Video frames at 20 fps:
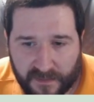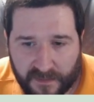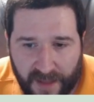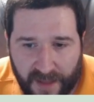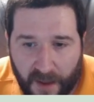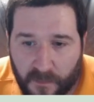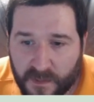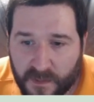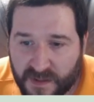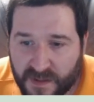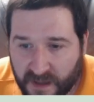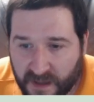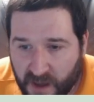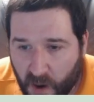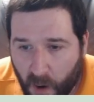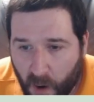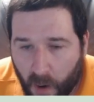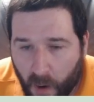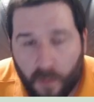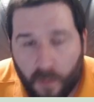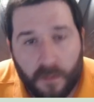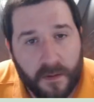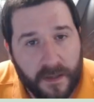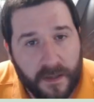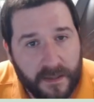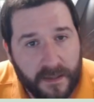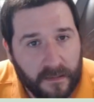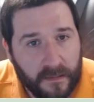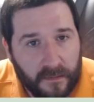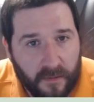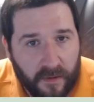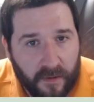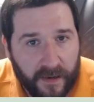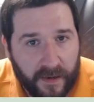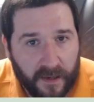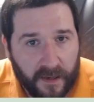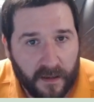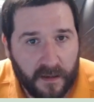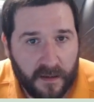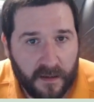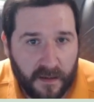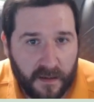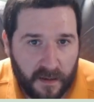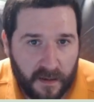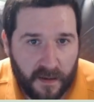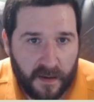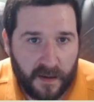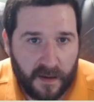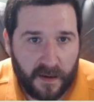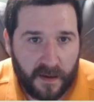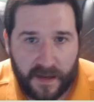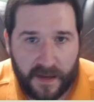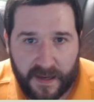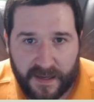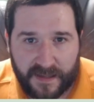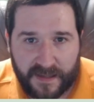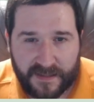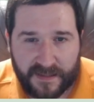That was the goal in the learning, is